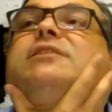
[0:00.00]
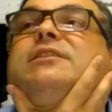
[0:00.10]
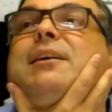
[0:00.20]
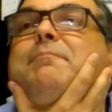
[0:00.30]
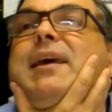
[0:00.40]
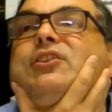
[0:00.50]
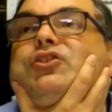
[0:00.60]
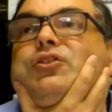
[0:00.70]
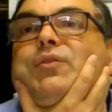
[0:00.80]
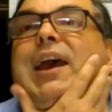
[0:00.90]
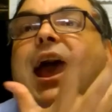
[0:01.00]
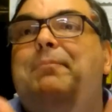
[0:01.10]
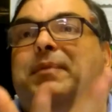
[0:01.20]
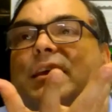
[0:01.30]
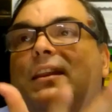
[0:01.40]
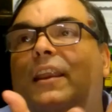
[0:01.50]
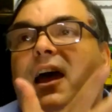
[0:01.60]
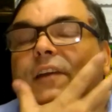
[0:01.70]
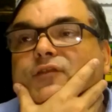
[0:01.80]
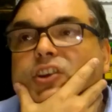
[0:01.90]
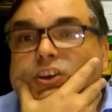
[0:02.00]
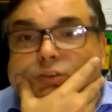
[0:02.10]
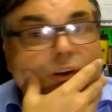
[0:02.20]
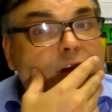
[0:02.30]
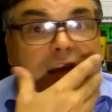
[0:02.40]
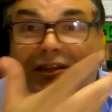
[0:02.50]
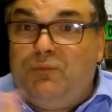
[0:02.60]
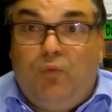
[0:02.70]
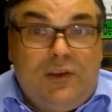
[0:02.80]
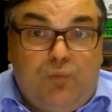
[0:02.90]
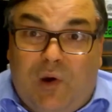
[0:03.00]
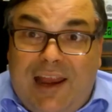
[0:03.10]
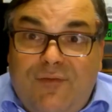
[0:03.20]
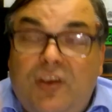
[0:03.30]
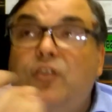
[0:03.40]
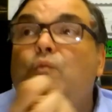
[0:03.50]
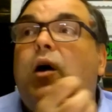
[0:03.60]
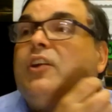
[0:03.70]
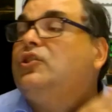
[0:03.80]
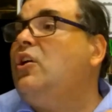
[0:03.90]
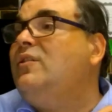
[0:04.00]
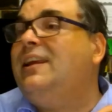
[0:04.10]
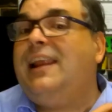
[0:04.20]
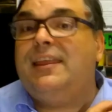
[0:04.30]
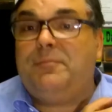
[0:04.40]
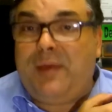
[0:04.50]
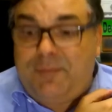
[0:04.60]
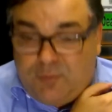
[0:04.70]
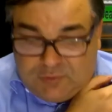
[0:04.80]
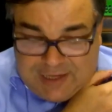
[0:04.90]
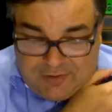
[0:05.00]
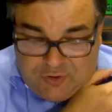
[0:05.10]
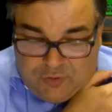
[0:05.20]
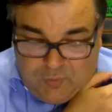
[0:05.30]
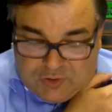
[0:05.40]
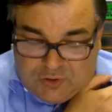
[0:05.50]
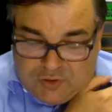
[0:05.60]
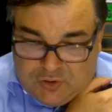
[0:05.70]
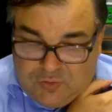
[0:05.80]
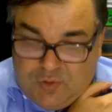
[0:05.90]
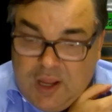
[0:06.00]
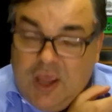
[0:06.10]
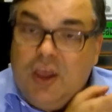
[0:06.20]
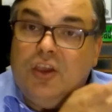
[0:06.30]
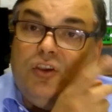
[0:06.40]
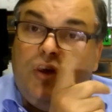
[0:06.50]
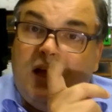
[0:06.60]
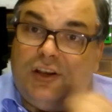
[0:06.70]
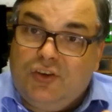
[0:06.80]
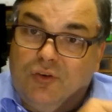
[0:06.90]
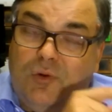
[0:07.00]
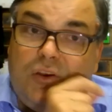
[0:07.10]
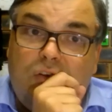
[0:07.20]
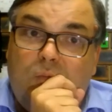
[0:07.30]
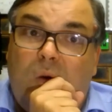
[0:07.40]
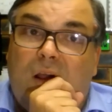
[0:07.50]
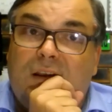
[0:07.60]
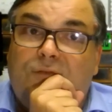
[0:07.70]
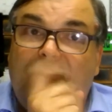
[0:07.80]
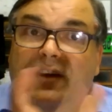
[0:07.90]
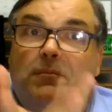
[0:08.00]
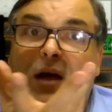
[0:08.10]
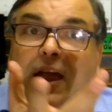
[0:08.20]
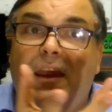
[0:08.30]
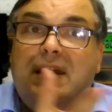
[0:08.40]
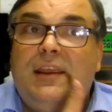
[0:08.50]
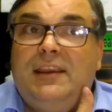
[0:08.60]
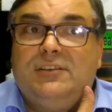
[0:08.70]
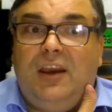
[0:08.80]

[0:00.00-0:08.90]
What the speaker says: it that makes you happy in life? Do you look, it's whatever you want. Don't let other people tell you what to do. You got to do what you want. Friend of mine, he